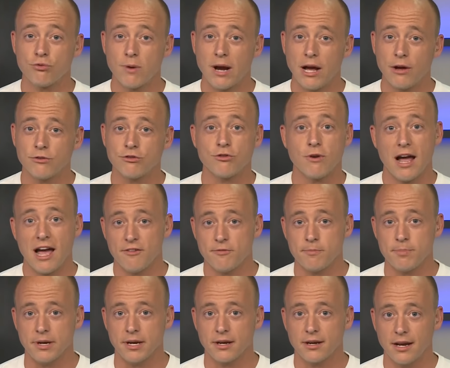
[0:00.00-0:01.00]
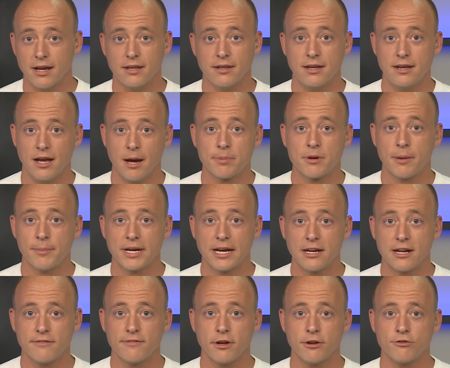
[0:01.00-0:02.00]
round draft pick in the upcoming
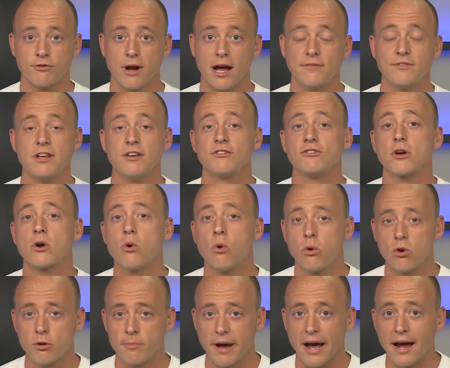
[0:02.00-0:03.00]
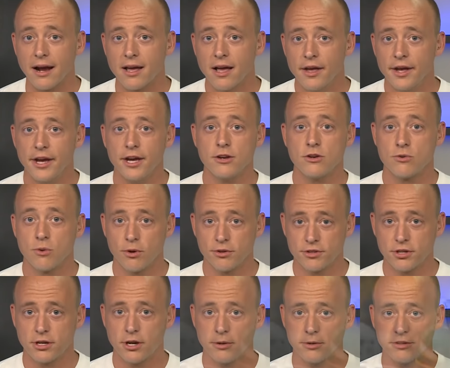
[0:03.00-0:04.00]
NFL draft. He is the quarterback at North
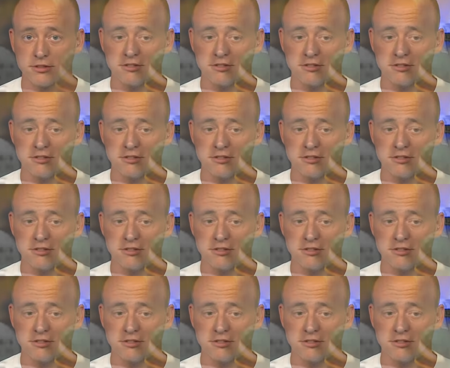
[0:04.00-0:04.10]
Dakota